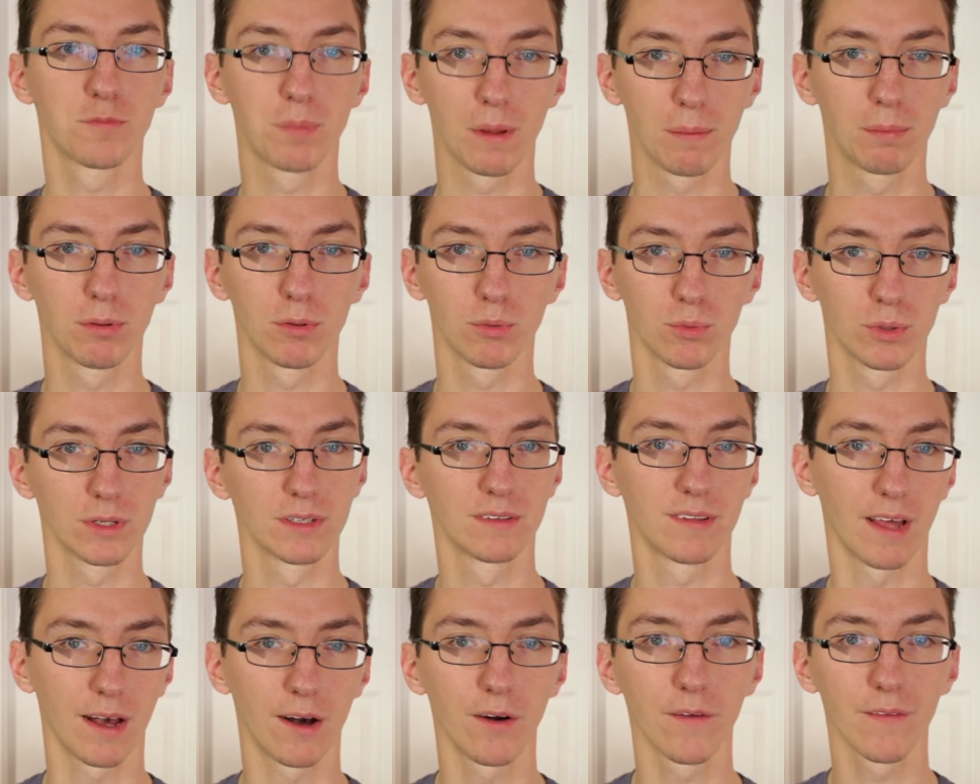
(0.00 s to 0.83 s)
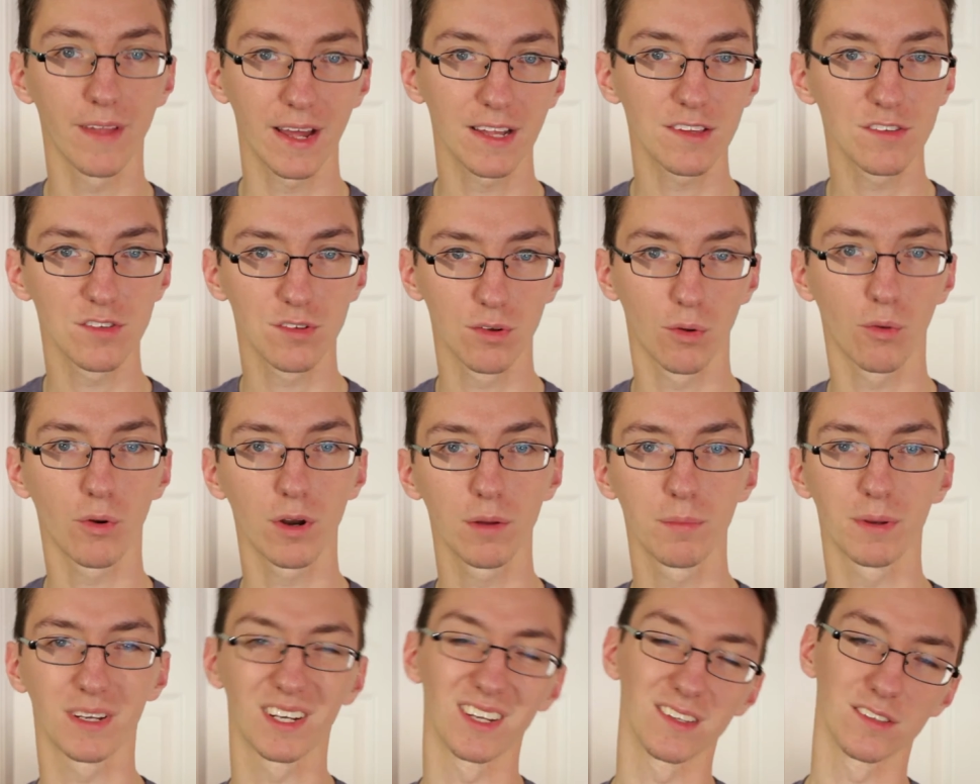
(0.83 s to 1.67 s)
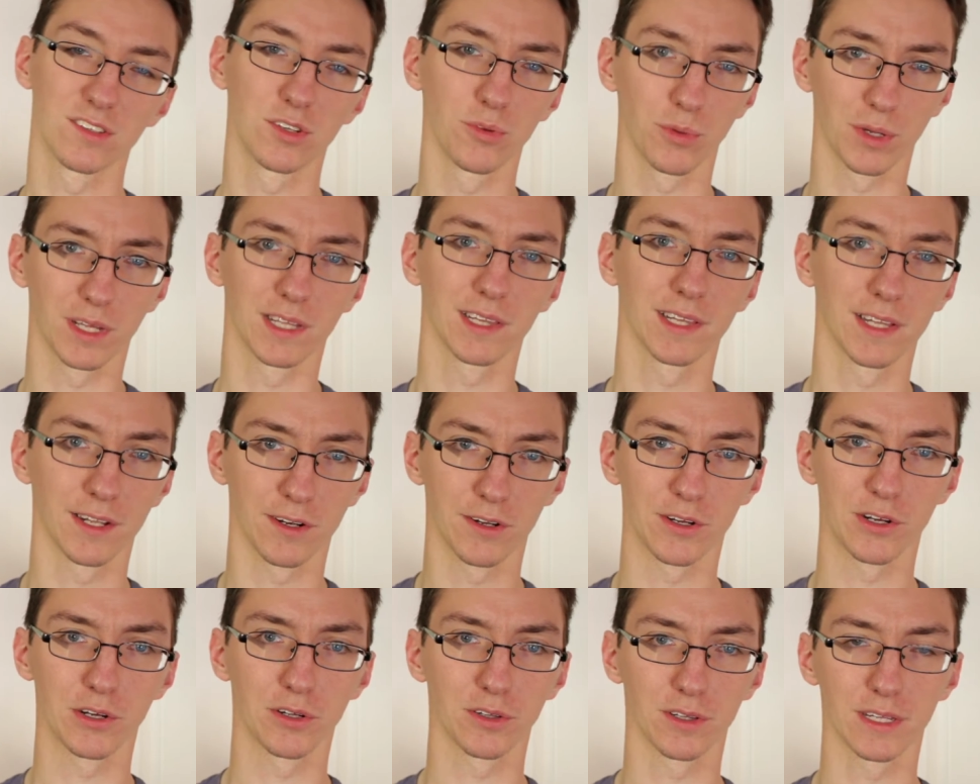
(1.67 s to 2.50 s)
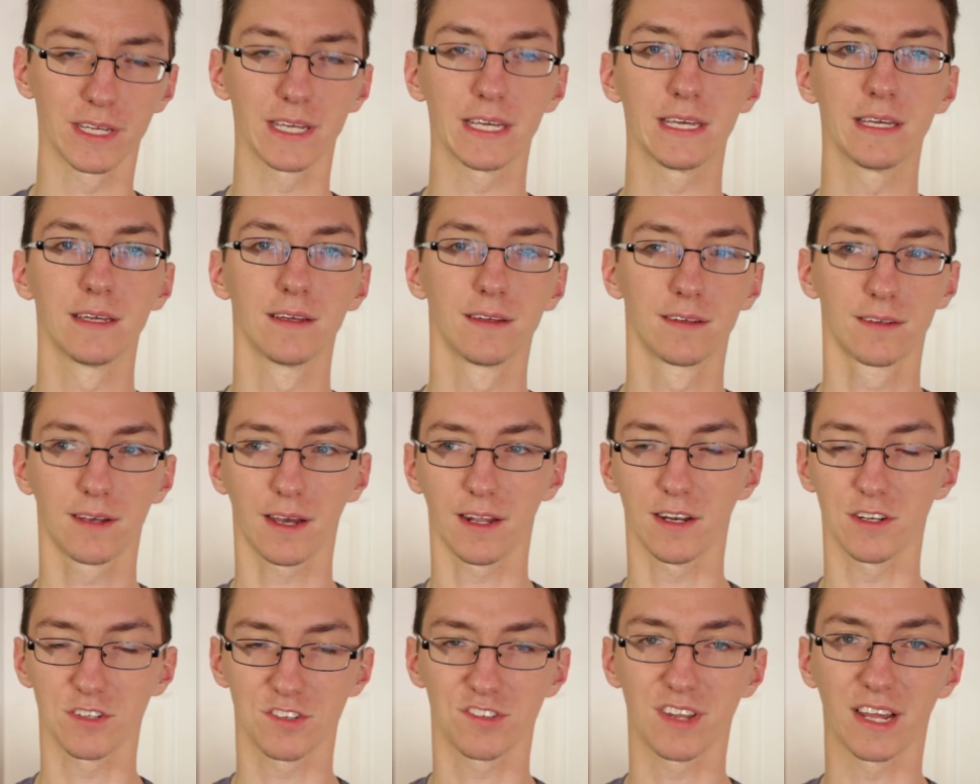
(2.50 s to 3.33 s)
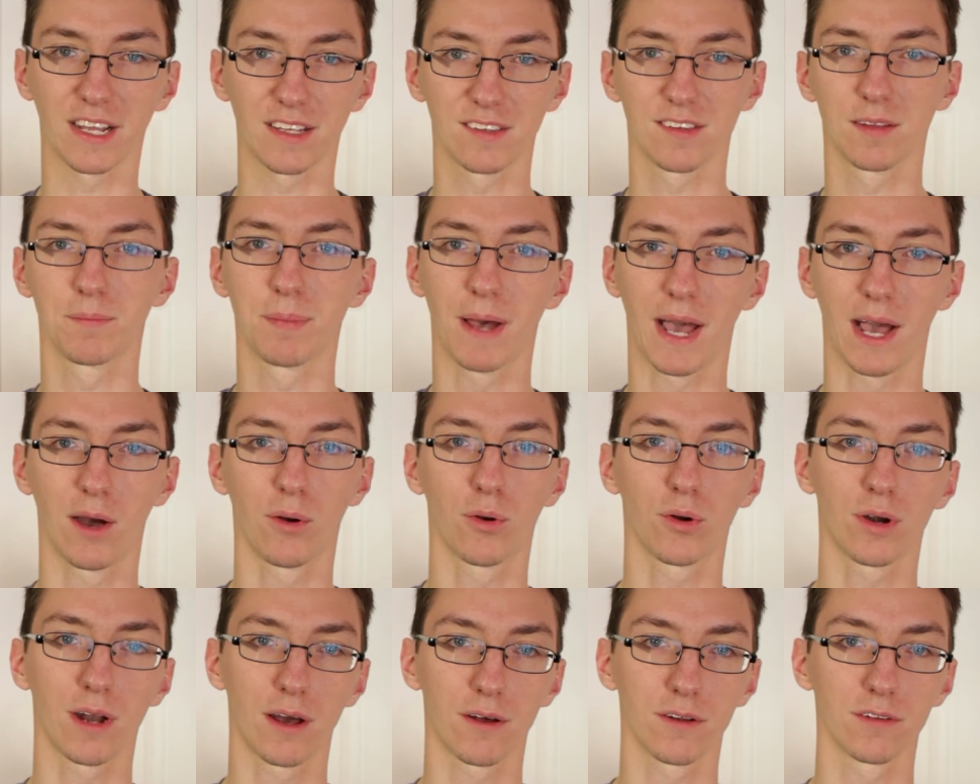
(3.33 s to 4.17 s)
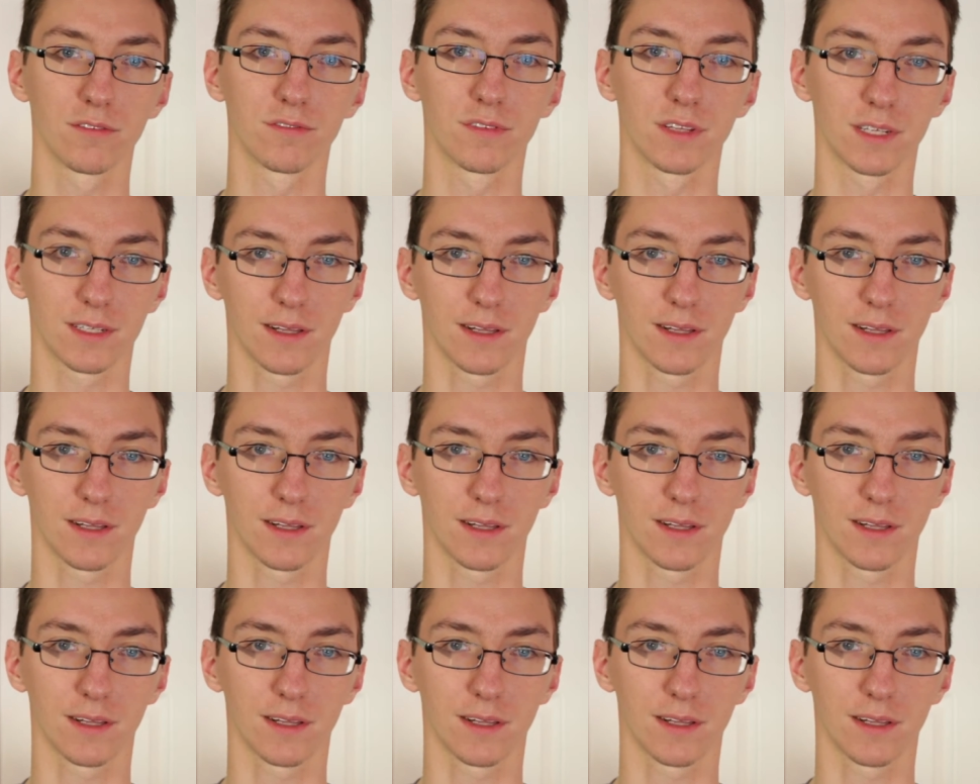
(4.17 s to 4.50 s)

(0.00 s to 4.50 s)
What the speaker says: people would tell that story because doing it linearly kind of just takes the power out of the